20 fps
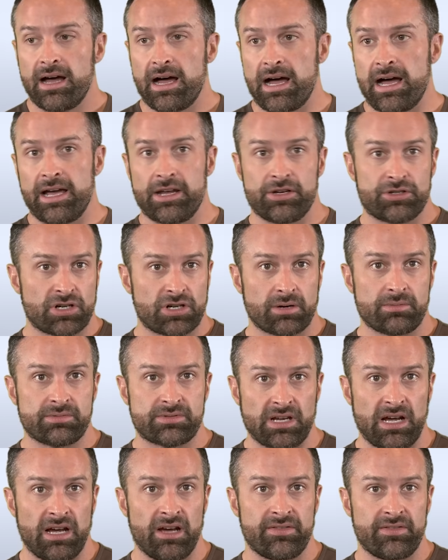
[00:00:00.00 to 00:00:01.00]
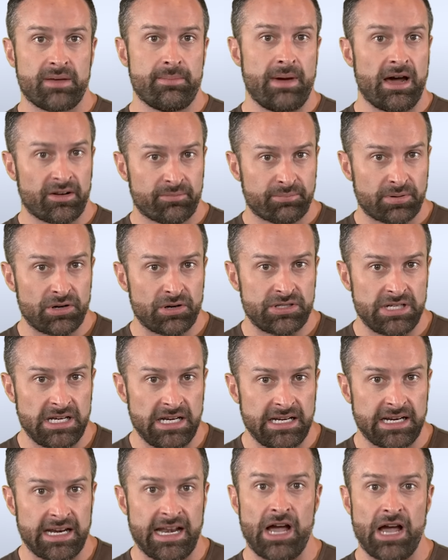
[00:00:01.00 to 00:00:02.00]
uh, in terms of the amount of
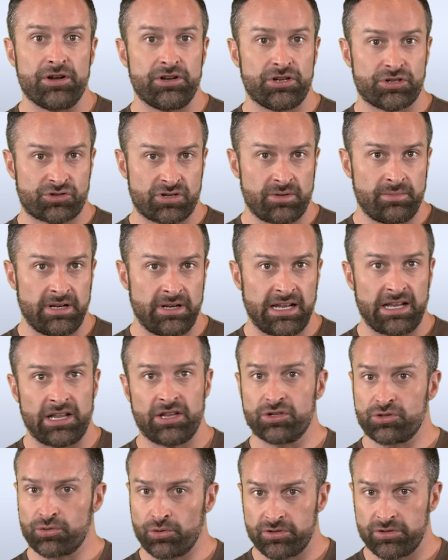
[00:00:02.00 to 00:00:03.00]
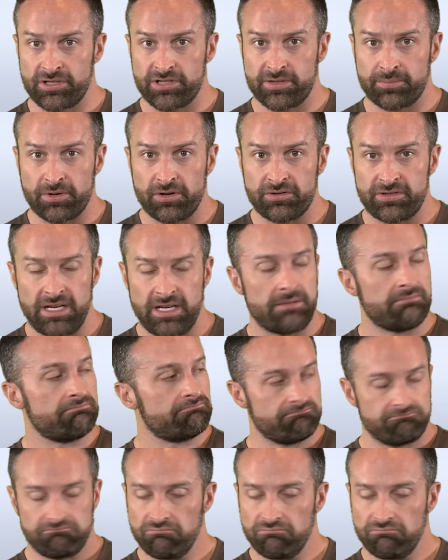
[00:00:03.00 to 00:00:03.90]
protein and how you distribute it and the sources of protein.